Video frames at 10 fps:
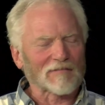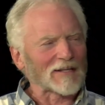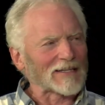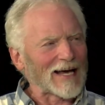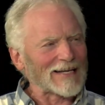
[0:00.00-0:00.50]
of
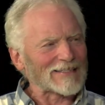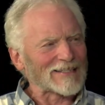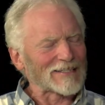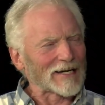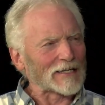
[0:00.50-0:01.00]
the
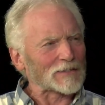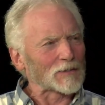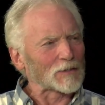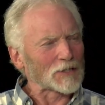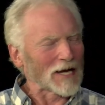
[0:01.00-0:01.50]
last chance
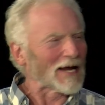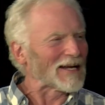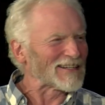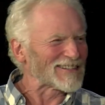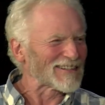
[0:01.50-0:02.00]
to
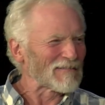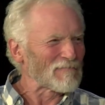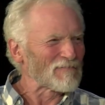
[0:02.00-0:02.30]
change.